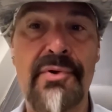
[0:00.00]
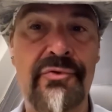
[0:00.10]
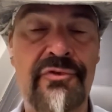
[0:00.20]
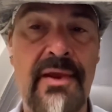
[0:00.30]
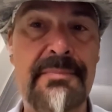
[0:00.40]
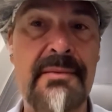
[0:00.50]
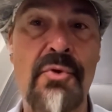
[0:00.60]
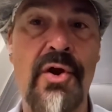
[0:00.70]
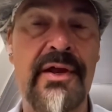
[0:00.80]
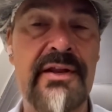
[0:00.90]
both
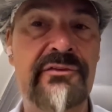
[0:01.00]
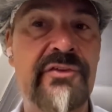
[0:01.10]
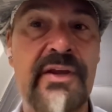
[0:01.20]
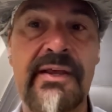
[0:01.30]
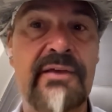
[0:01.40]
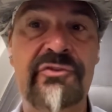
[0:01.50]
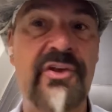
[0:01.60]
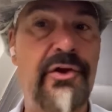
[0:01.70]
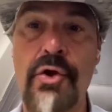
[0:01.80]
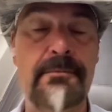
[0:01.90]
JP Morgan and Citi have
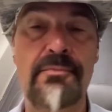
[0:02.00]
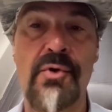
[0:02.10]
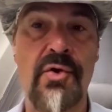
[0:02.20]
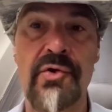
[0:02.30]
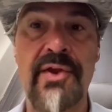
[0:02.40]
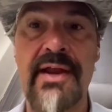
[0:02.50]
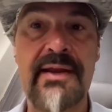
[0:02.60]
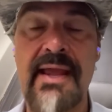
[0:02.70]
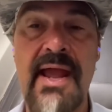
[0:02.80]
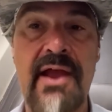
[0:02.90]
said, nope, we're holding on
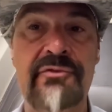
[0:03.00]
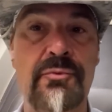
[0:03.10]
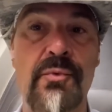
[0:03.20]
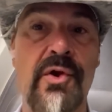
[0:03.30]
to cash.